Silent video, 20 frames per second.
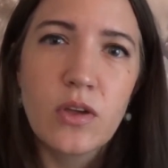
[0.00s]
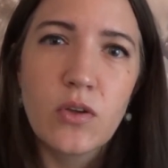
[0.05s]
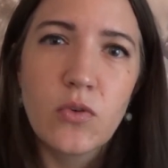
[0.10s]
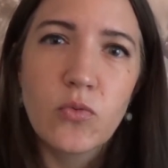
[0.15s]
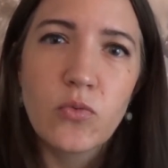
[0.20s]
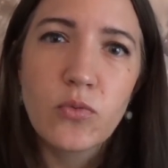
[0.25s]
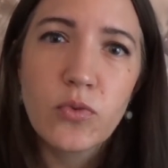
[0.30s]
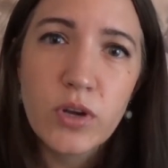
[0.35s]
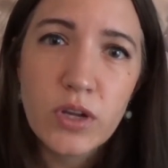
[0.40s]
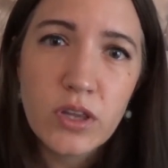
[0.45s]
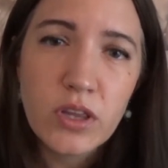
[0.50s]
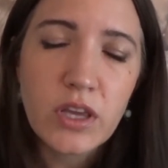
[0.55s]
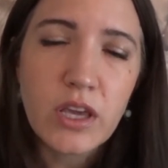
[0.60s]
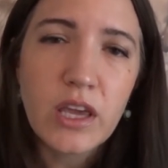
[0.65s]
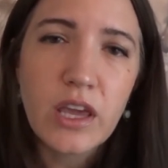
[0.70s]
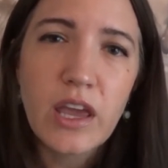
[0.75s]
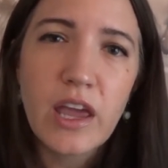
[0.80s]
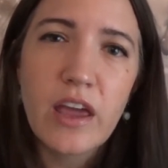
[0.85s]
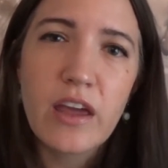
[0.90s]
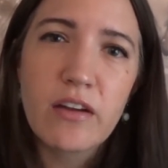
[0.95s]

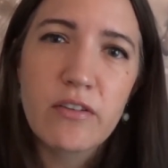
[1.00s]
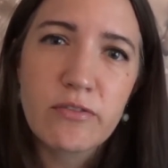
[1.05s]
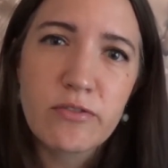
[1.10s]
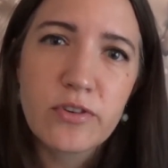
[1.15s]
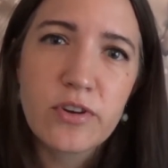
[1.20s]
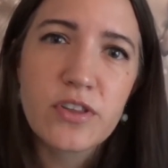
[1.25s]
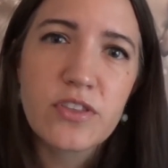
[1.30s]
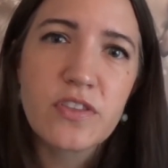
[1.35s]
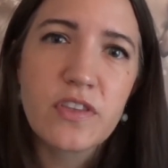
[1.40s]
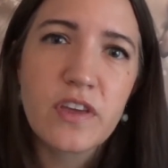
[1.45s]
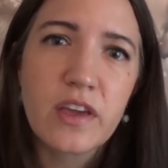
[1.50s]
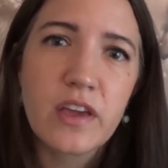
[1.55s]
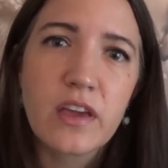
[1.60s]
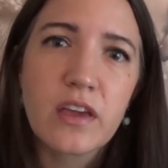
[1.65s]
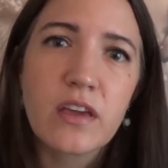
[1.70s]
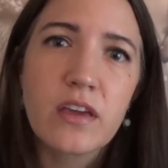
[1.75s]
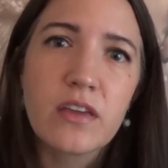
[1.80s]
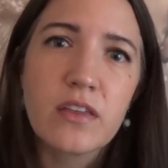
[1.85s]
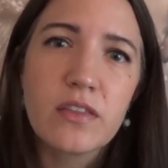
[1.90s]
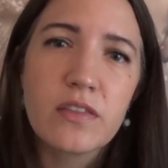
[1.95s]
Really,
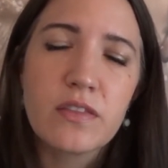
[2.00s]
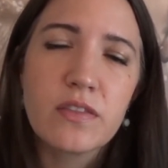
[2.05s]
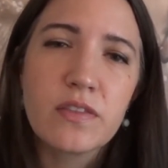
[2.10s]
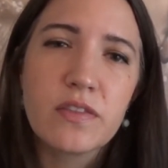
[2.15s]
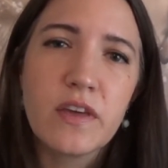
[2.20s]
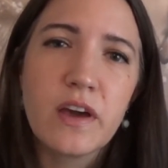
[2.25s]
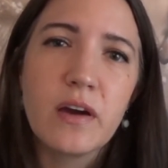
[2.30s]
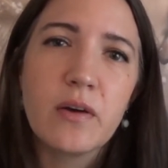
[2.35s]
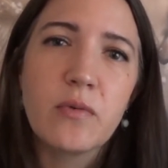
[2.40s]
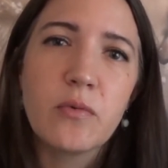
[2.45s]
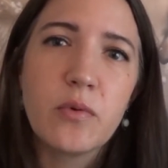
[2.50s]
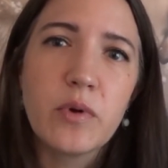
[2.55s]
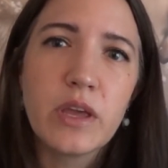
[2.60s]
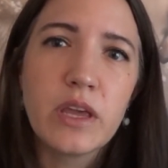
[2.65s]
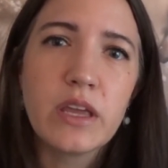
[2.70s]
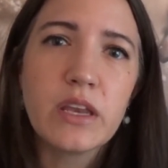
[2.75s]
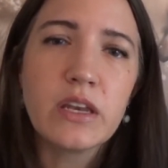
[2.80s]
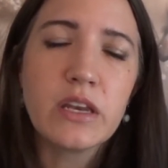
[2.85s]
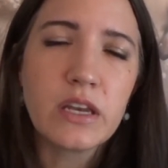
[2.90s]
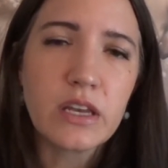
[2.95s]
everything that
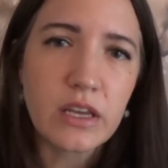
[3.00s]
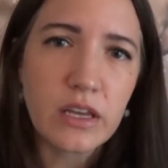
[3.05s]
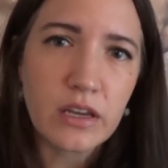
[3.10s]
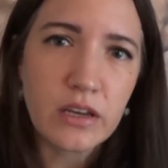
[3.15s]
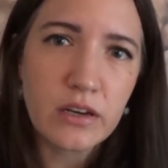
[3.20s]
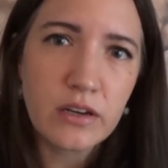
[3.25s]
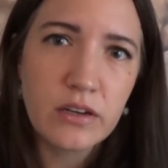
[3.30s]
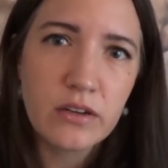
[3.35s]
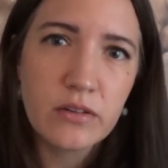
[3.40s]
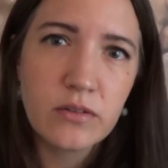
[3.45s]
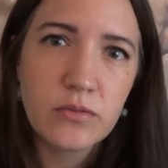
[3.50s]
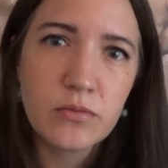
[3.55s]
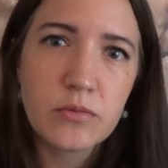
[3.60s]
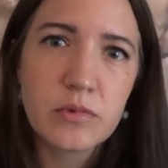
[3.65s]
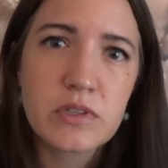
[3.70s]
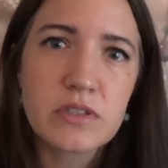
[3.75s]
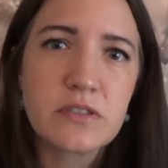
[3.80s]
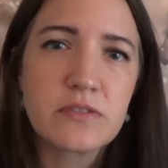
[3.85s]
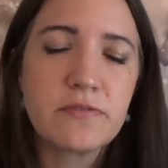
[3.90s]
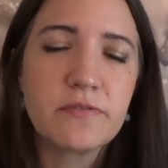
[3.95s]
we need
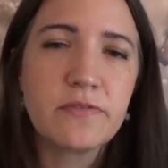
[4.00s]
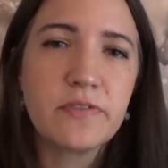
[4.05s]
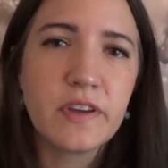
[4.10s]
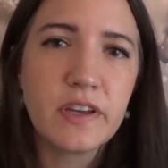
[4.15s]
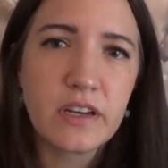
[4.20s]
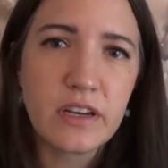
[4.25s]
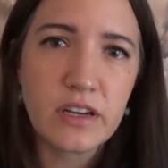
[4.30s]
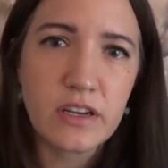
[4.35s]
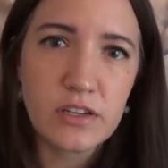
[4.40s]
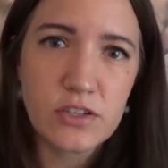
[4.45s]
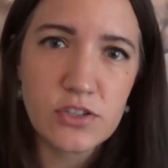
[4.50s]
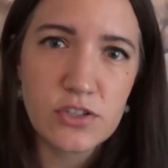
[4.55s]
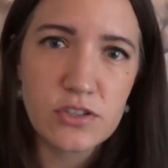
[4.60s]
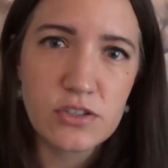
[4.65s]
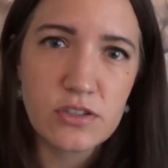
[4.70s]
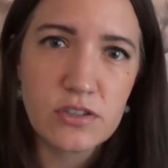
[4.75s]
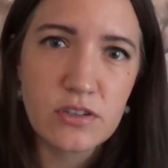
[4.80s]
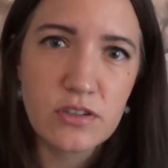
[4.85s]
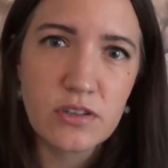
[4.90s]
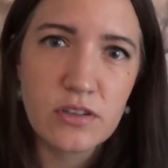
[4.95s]
was
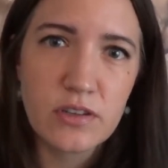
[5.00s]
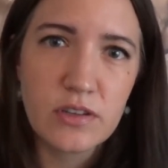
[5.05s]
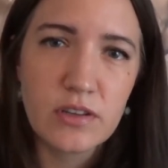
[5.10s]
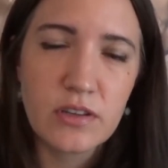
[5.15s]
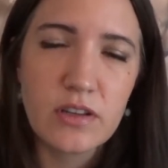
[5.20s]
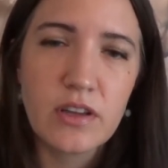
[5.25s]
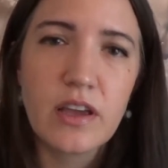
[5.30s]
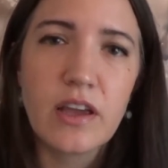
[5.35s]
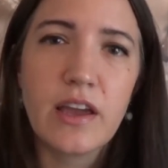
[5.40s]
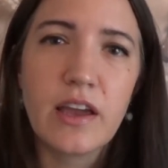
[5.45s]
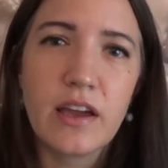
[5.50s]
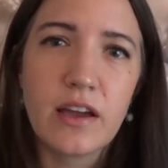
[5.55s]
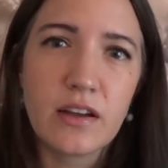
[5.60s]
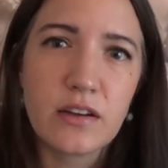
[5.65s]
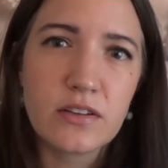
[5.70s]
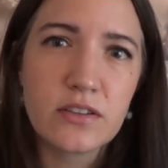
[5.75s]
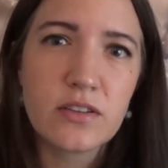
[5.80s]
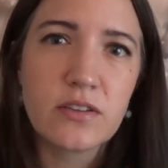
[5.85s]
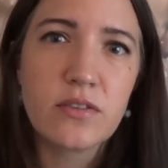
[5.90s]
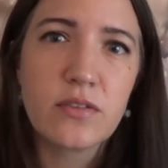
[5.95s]
finished
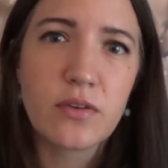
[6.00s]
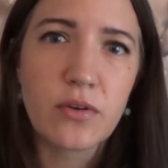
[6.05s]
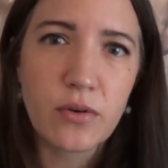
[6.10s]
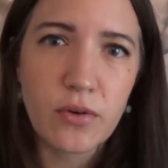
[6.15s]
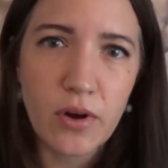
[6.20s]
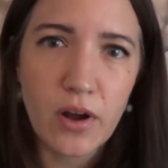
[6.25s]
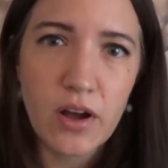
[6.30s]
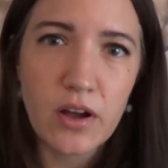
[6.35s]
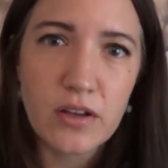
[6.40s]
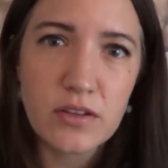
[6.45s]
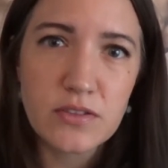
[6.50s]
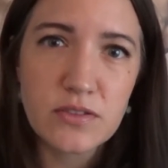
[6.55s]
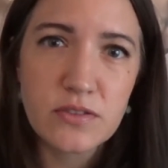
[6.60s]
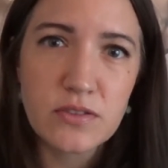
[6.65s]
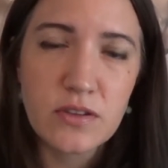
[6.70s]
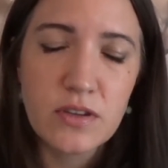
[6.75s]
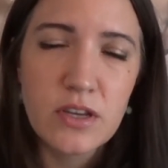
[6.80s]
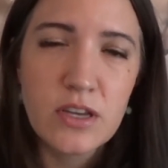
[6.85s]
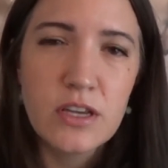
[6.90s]
at the cross.